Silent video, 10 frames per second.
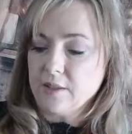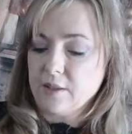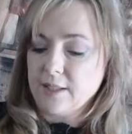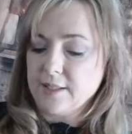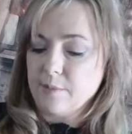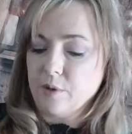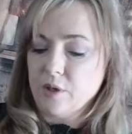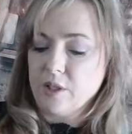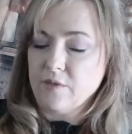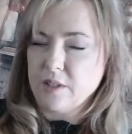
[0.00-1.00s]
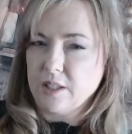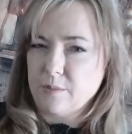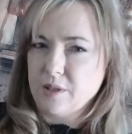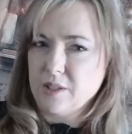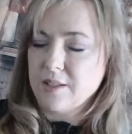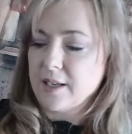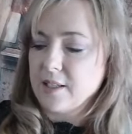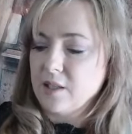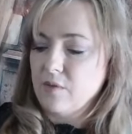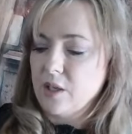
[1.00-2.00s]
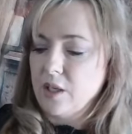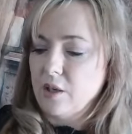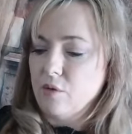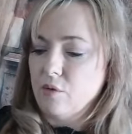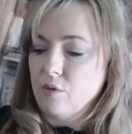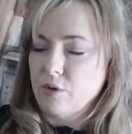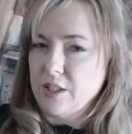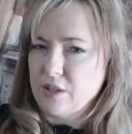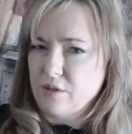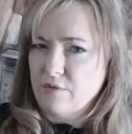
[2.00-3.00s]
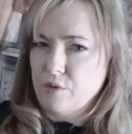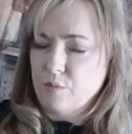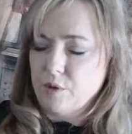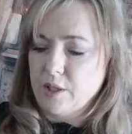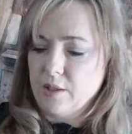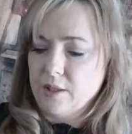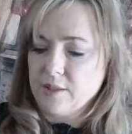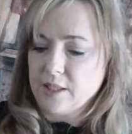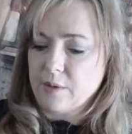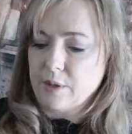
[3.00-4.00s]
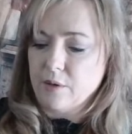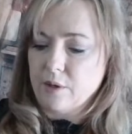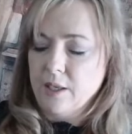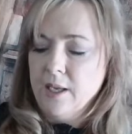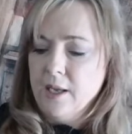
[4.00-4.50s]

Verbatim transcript: So there's some kind of suspicious activity or digital footprint that's going on.